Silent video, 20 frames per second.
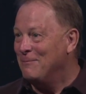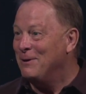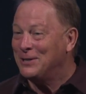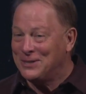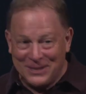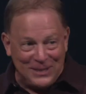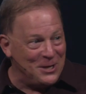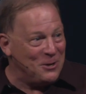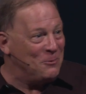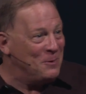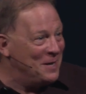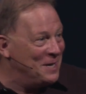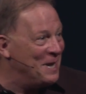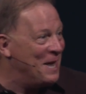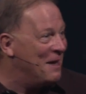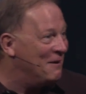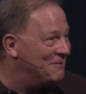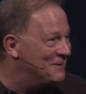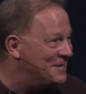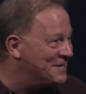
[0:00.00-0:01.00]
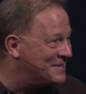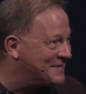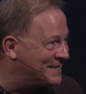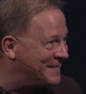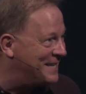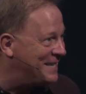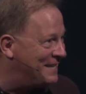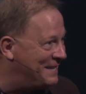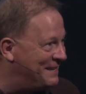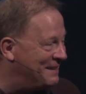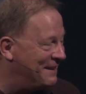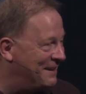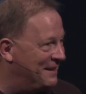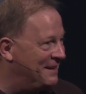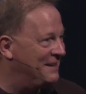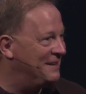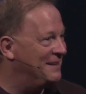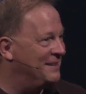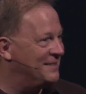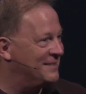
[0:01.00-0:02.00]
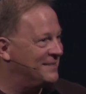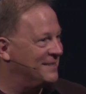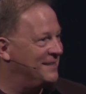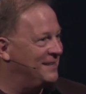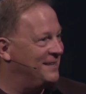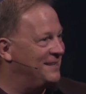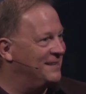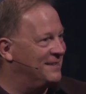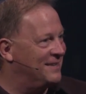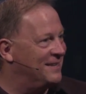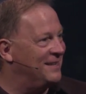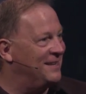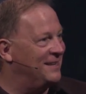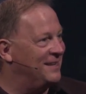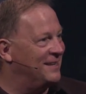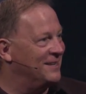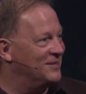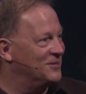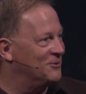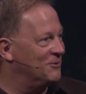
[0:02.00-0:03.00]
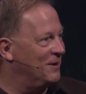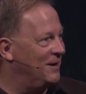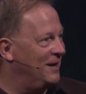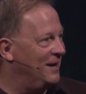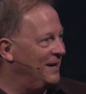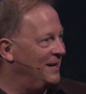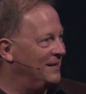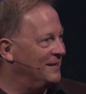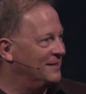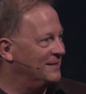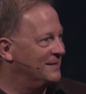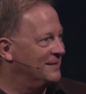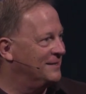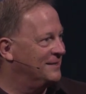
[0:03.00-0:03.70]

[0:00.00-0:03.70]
But still, we love to see unseen things, right?